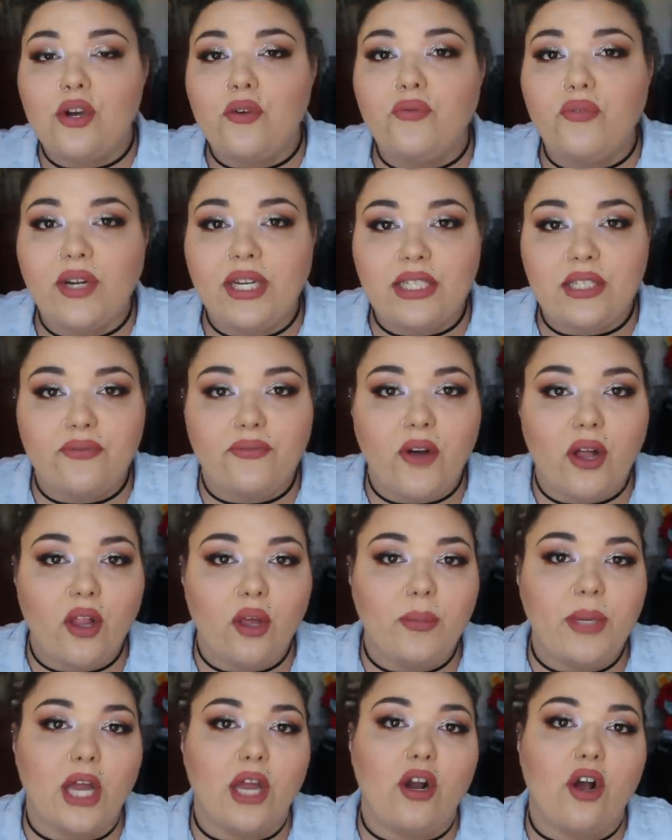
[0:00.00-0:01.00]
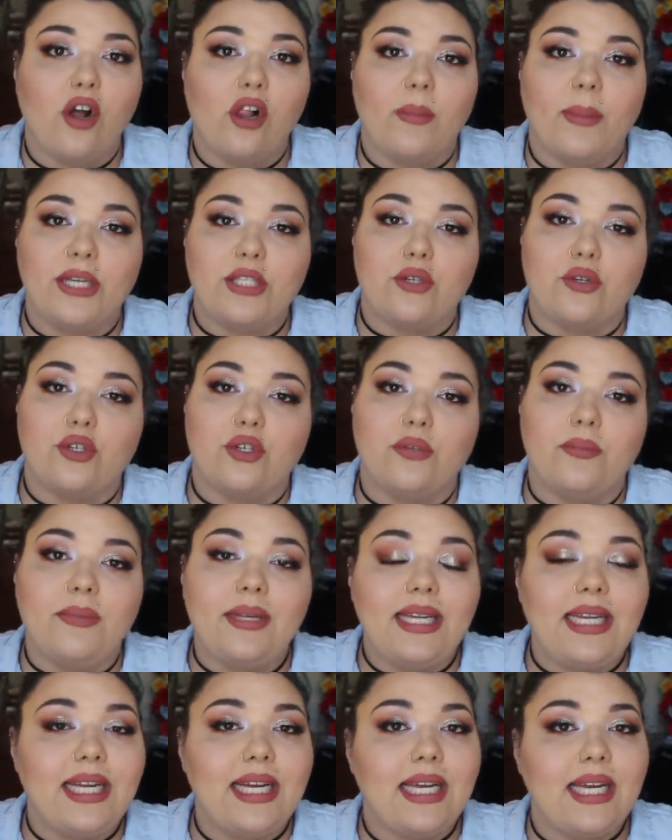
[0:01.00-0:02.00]
Don't forget to follow me on all of my social
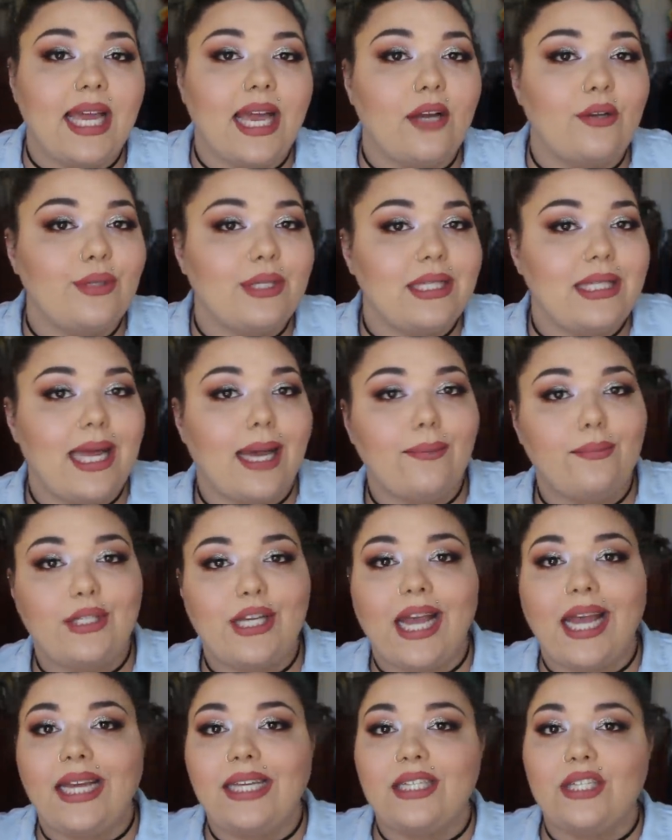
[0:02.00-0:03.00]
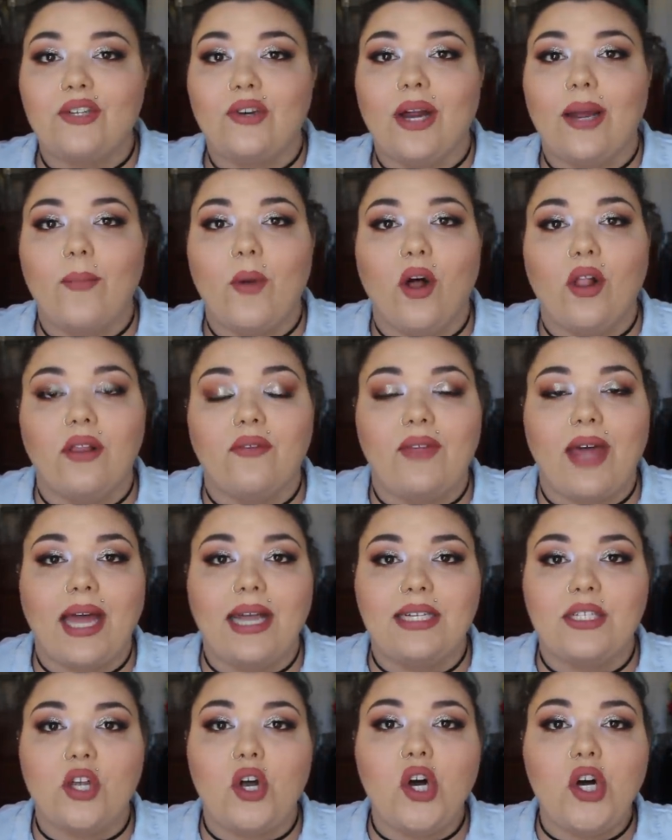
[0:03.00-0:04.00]
media accounts, Snapchat, Instagram, all of
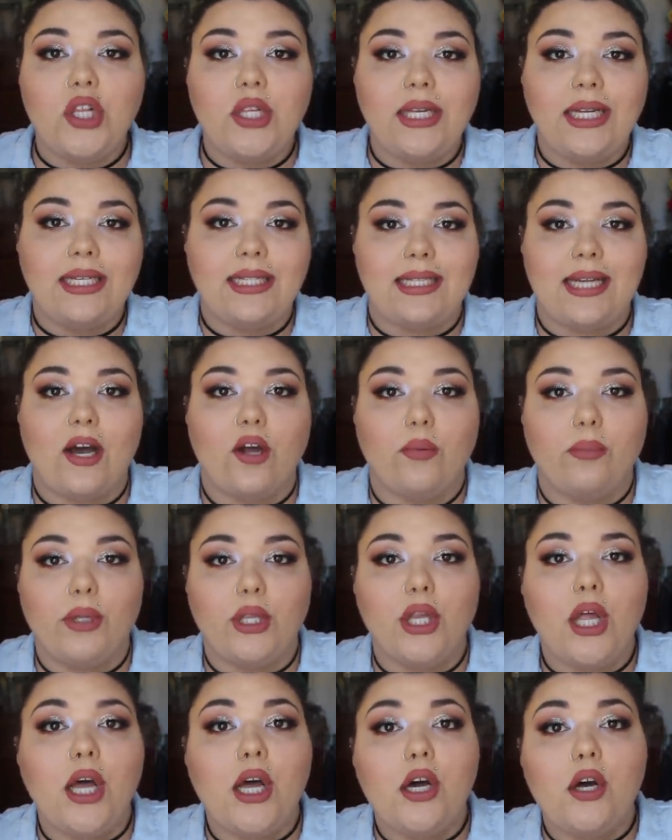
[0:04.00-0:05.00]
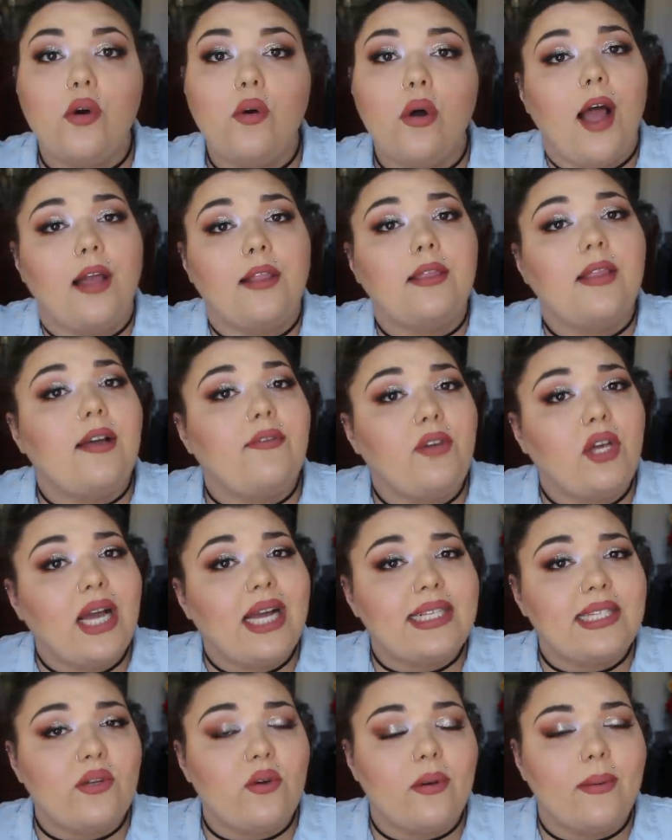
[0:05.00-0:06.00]
that is all linked down below. I love you
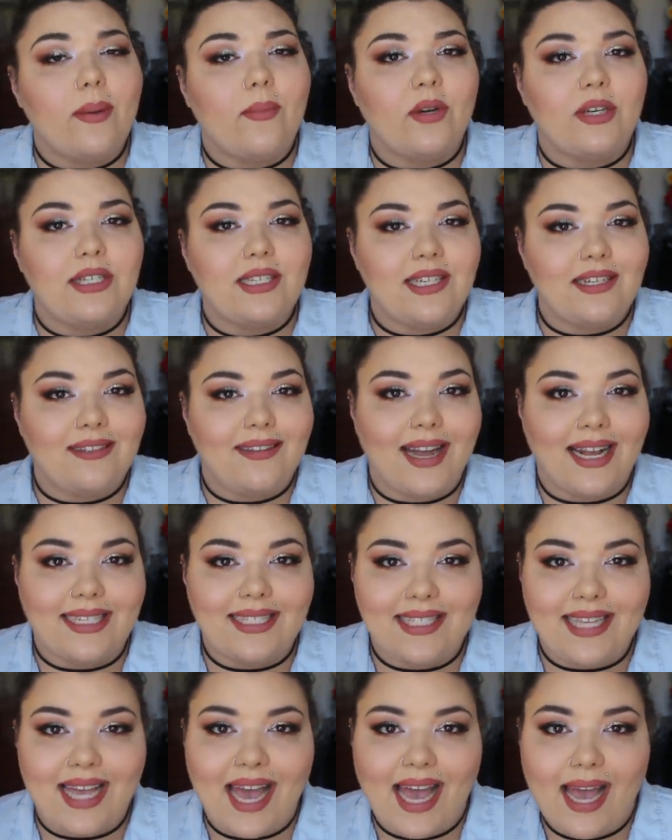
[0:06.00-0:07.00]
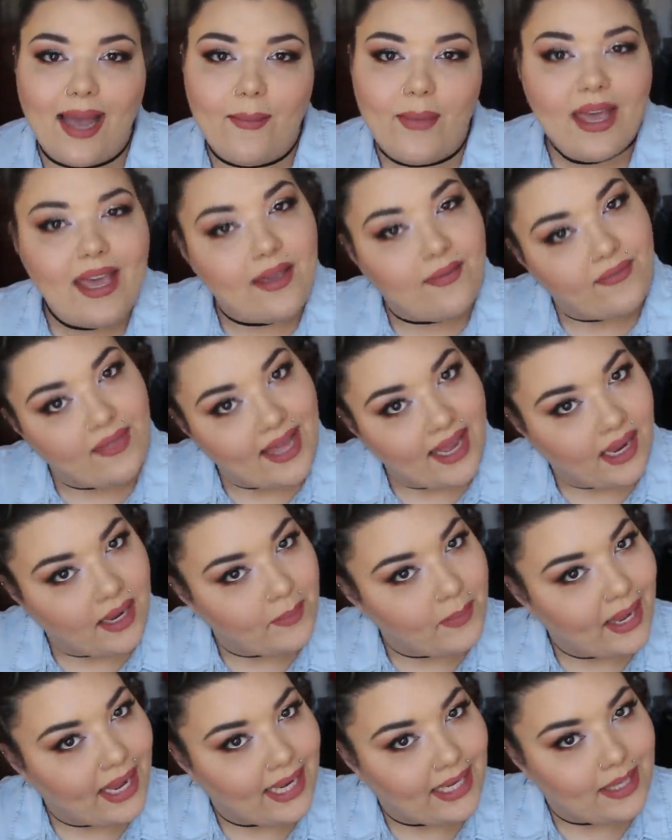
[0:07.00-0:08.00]
guys, and remember, until next time, if they
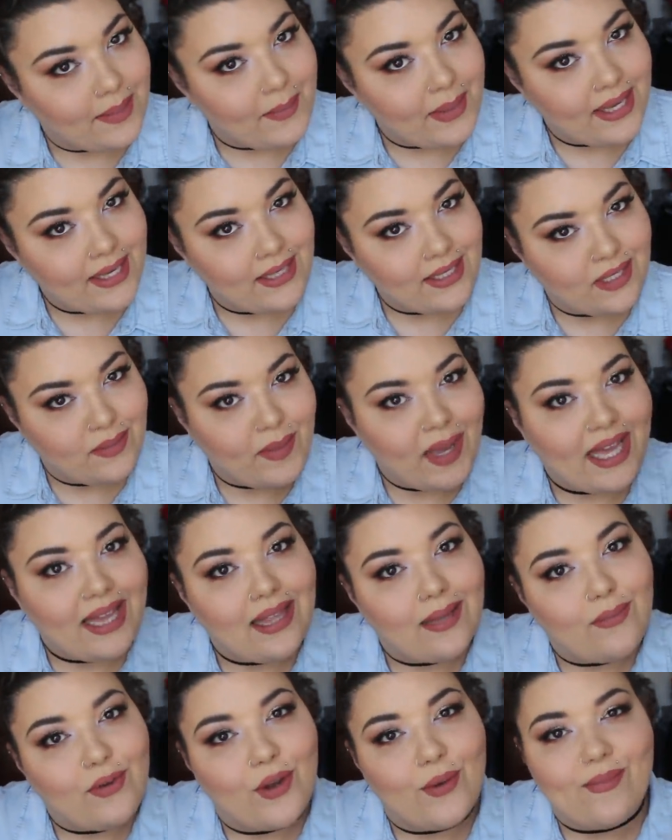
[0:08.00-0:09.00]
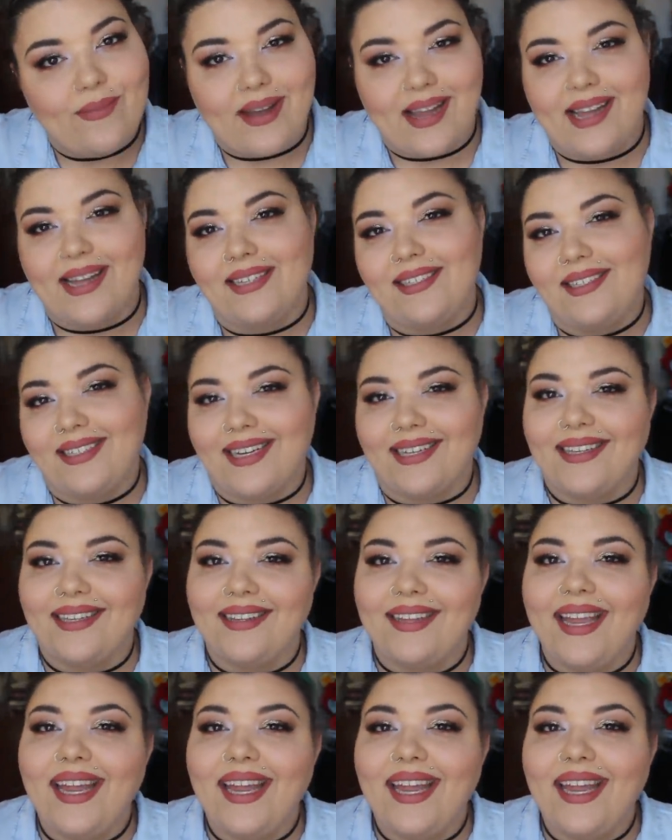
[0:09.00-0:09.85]
ain't paying your bills, pay them no mind. Check you